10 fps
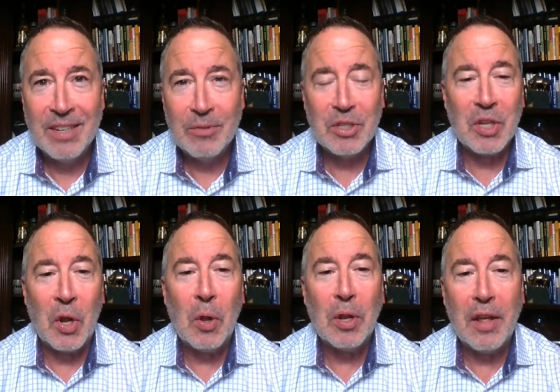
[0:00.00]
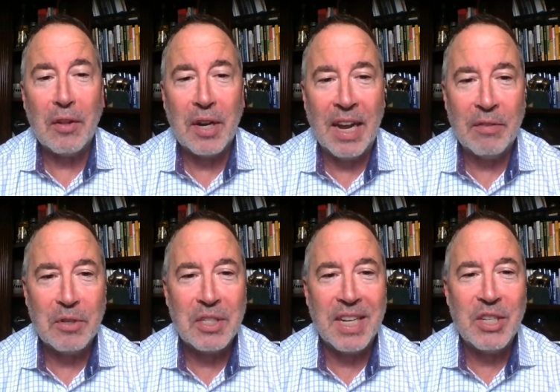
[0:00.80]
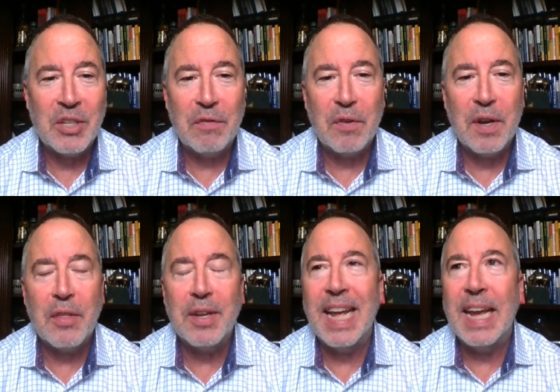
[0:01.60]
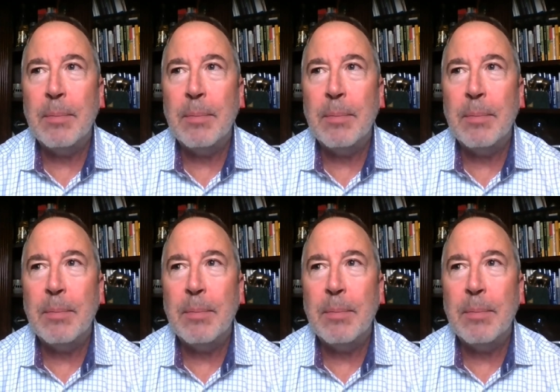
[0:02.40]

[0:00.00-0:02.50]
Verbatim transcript: which is a whole other conversation for another day.